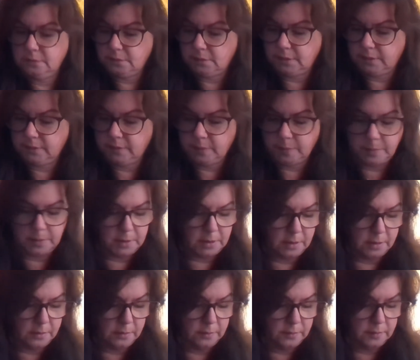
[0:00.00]
I
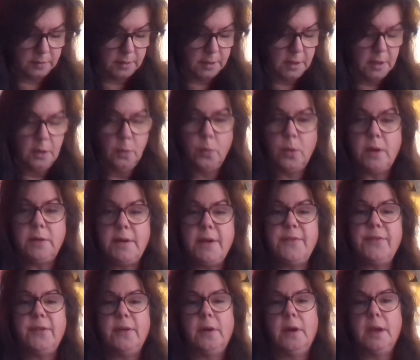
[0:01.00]
suppose
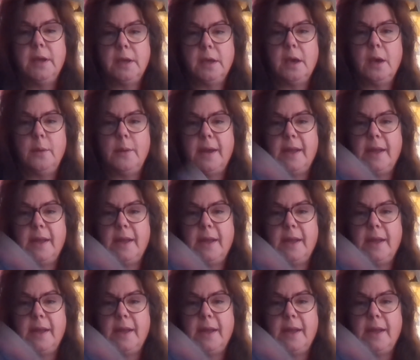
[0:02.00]
wherever I go,